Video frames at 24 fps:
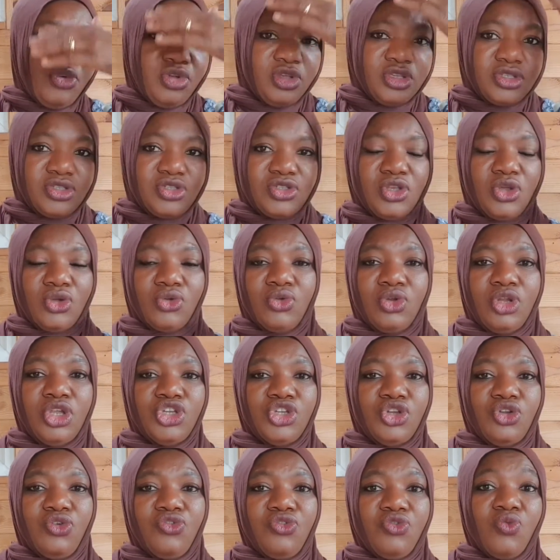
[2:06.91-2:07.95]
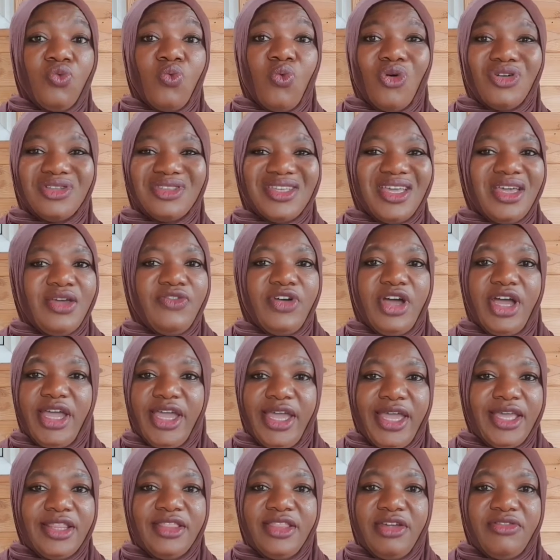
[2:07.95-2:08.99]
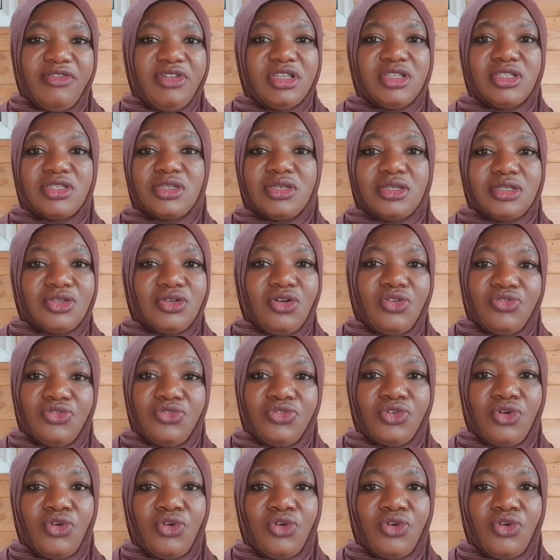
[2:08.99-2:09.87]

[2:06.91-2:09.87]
circulation of whatever air there is because of,